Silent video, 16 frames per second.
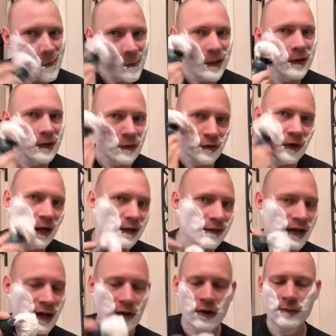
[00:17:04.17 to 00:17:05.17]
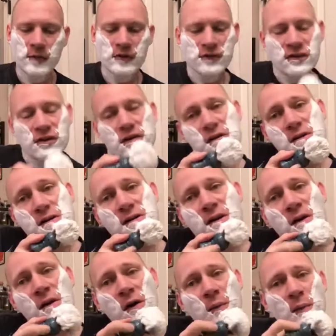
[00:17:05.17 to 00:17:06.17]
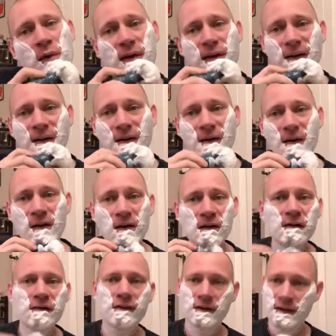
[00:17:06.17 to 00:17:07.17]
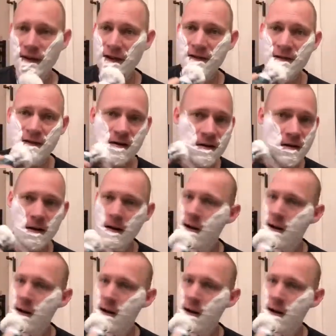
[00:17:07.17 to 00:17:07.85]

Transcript: because that's how I'm used to incorporating all of the lather